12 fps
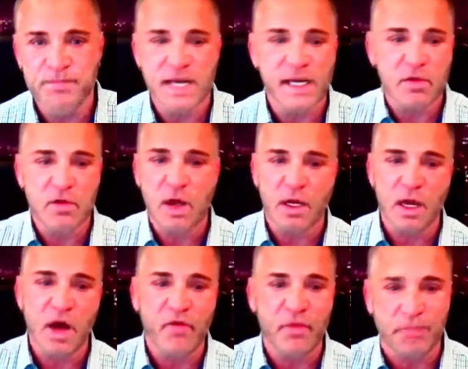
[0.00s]
You take a rocket
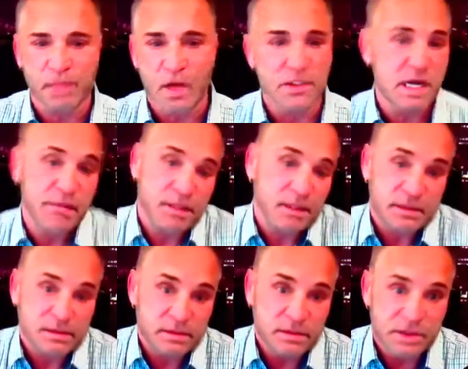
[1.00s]
off, it blows up,
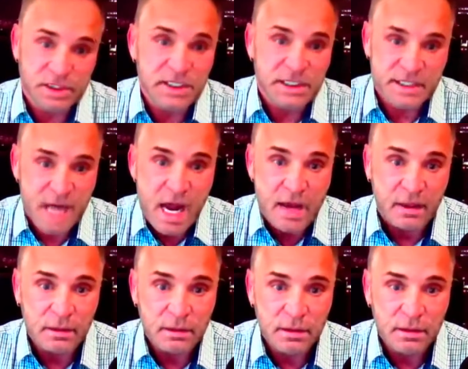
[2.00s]
shit's done.